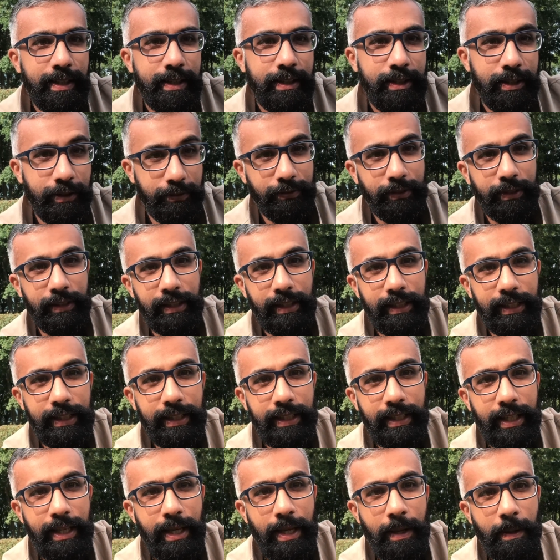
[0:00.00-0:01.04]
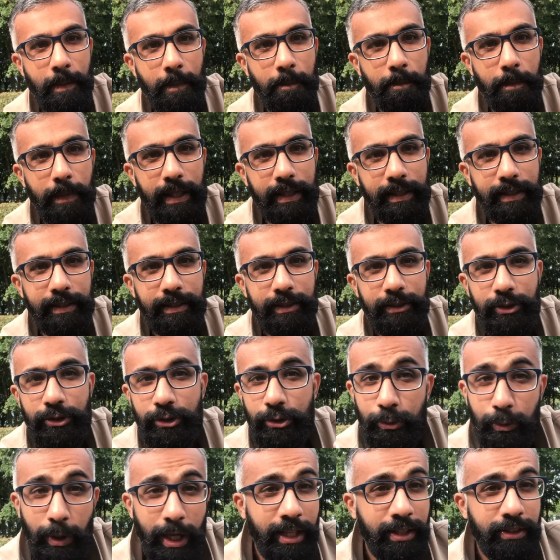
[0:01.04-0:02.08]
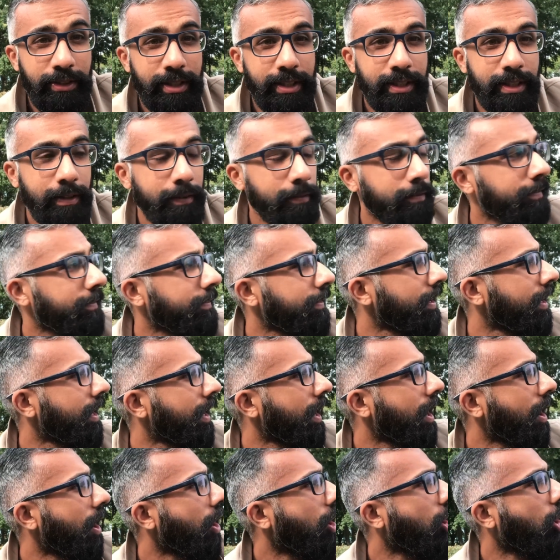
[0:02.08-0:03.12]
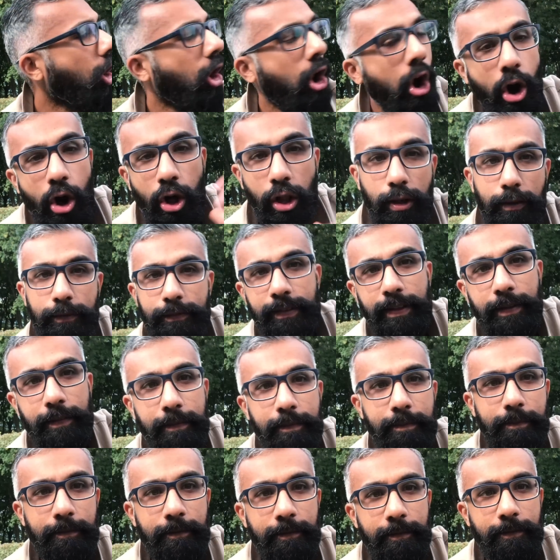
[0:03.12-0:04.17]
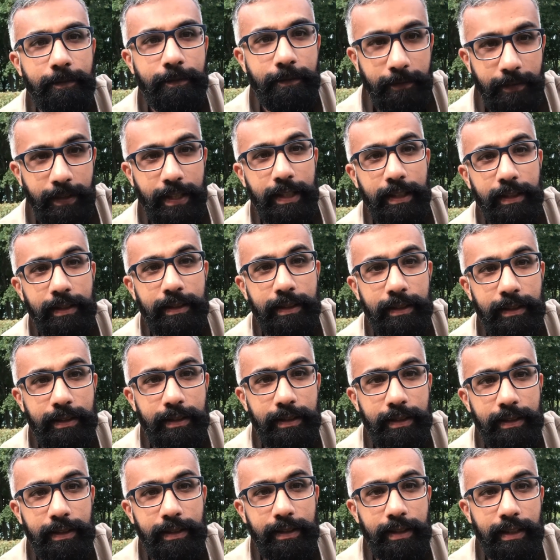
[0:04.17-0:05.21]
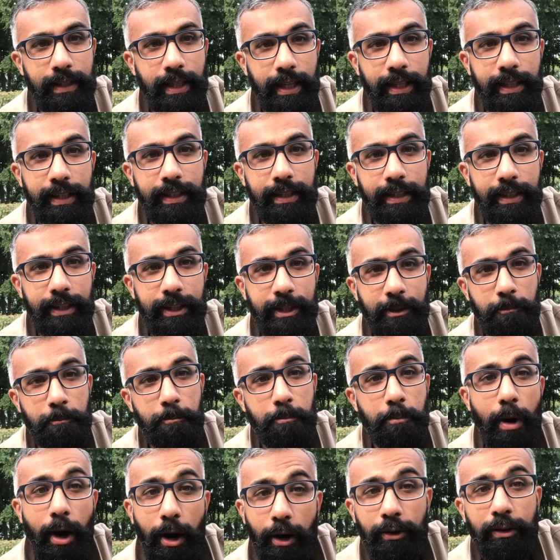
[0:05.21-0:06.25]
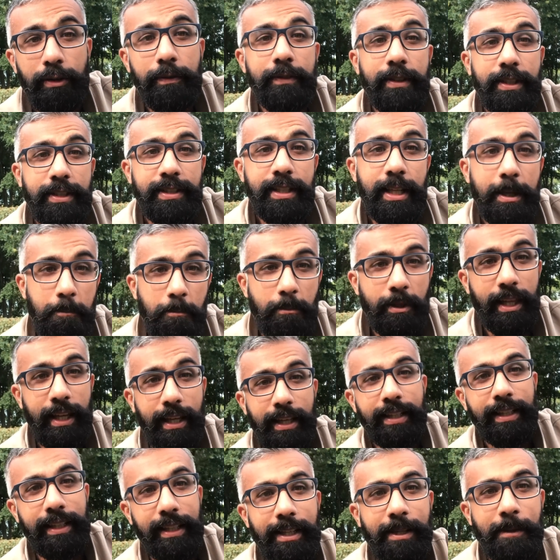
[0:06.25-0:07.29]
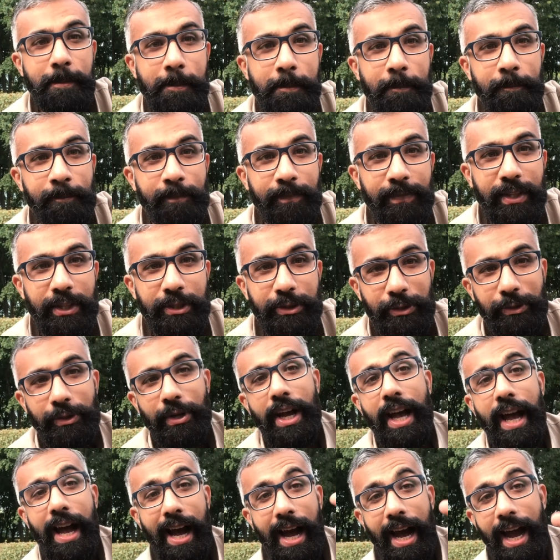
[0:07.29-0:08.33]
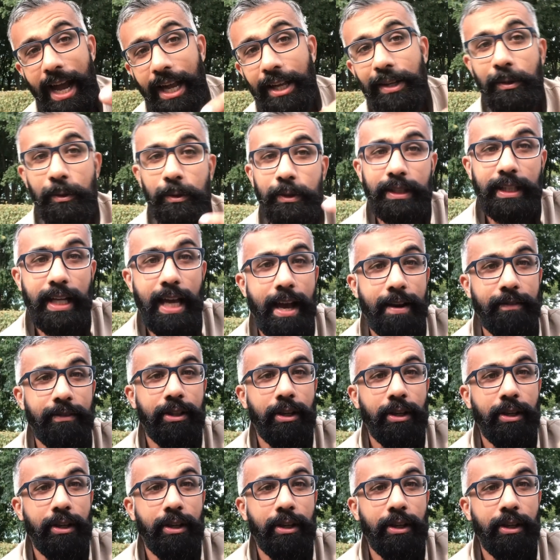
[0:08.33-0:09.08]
differently. But strange enough, all of them felt like they're part of the same thing. So I could have a